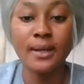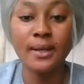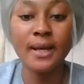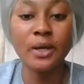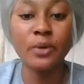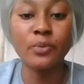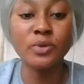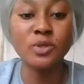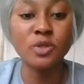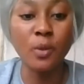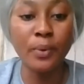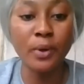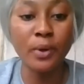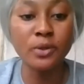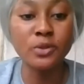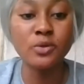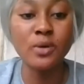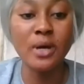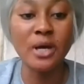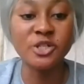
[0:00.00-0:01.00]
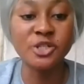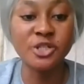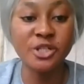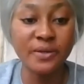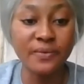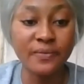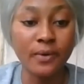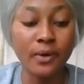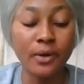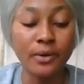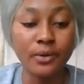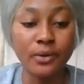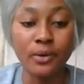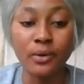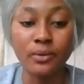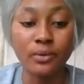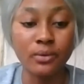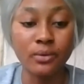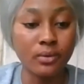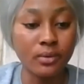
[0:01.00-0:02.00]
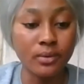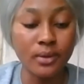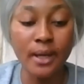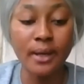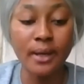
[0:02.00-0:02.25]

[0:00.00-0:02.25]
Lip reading: Like, we support you achieve your